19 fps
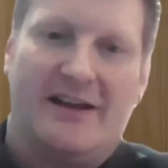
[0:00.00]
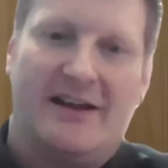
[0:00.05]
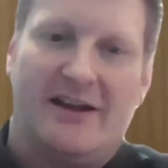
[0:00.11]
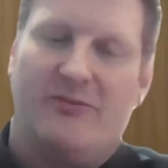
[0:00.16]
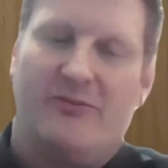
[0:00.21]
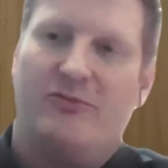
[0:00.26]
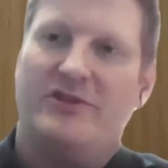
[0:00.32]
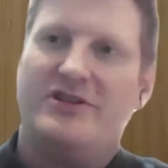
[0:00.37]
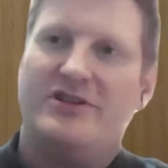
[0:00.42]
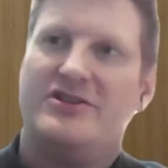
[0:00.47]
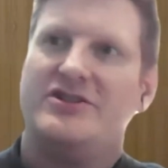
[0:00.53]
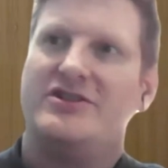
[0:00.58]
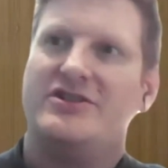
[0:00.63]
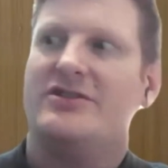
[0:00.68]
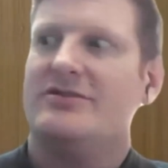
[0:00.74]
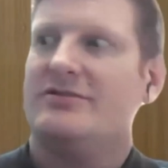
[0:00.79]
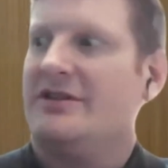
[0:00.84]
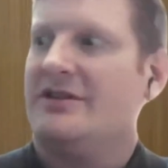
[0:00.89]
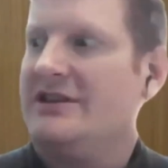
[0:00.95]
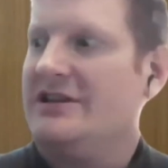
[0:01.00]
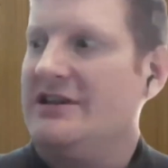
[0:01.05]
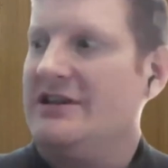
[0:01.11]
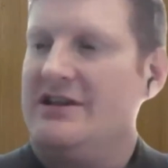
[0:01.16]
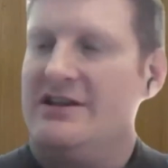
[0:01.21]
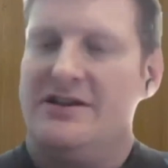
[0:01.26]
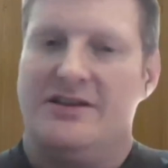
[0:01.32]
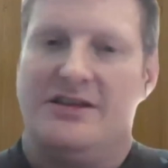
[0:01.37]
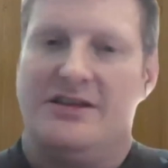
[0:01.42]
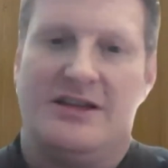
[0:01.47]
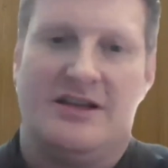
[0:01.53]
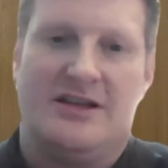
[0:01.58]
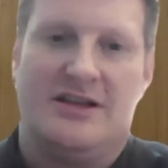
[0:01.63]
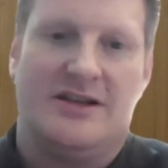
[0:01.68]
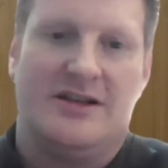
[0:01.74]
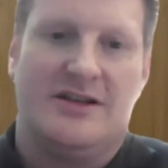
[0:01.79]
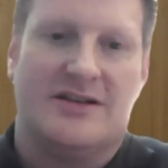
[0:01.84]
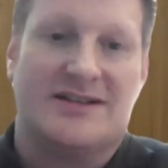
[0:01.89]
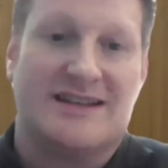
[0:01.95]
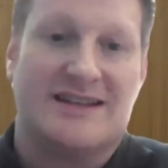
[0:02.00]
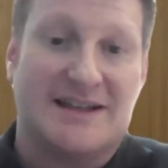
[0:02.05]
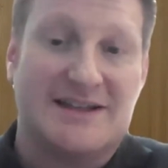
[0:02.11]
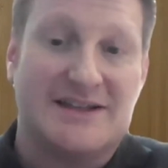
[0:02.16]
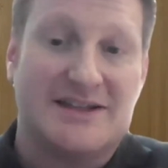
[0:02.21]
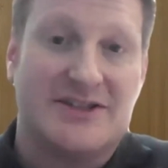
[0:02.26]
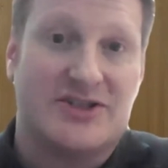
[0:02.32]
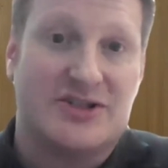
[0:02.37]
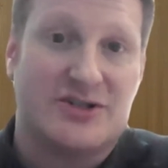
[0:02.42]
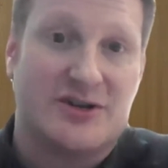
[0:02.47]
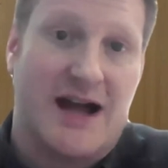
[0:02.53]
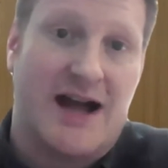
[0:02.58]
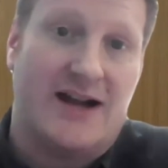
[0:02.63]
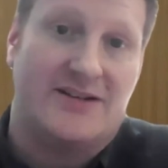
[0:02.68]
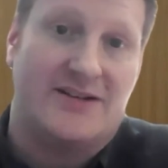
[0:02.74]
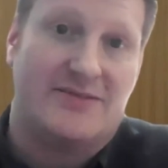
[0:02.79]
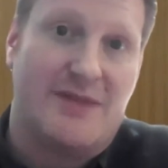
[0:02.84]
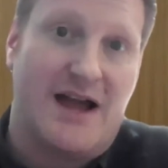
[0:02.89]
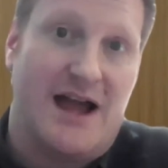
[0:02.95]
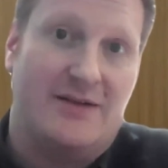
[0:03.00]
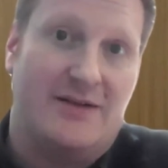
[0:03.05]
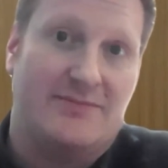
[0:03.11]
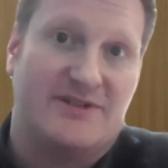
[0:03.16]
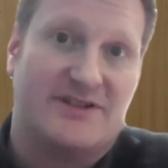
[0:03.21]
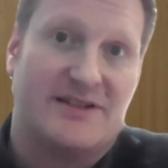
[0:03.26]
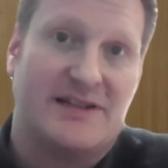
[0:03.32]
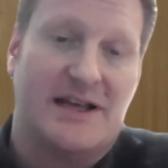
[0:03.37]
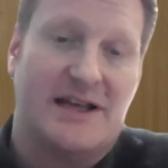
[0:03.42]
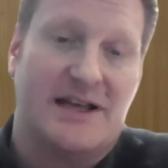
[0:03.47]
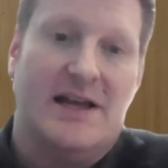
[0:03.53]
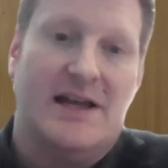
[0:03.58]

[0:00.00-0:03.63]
We showed the census tract maps,